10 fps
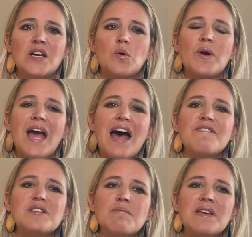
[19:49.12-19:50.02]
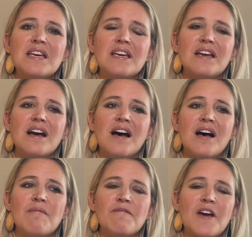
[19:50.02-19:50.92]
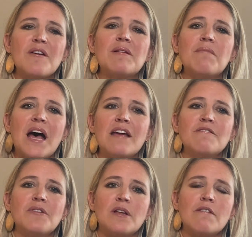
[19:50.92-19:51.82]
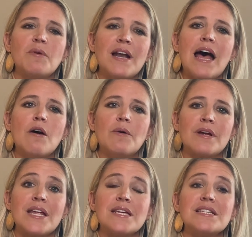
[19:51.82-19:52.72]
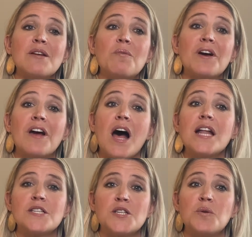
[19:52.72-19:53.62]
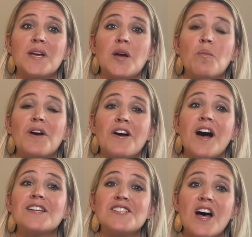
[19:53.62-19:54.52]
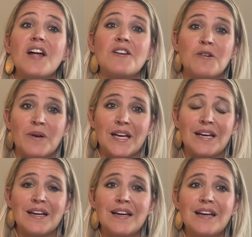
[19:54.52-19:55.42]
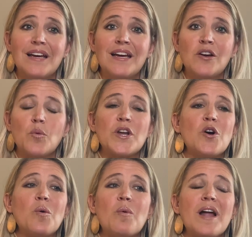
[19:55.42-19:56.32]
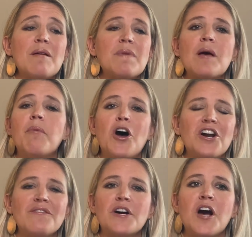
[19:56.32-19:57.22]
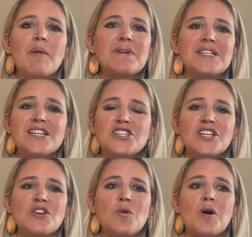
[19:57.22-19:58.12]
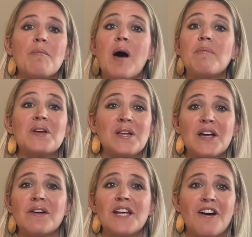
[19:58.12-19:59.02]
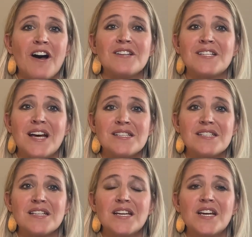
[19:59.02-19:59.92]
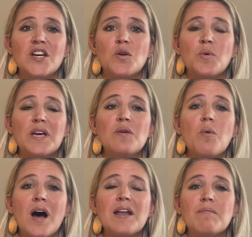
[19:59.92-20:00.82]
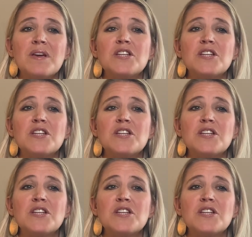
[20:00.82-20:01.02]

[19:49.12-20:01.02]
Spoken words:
We have to be very mindful of what hour it is and what God's doing and what God's not doing. We don't want to be a part of a competition or a popularity contest. We want to be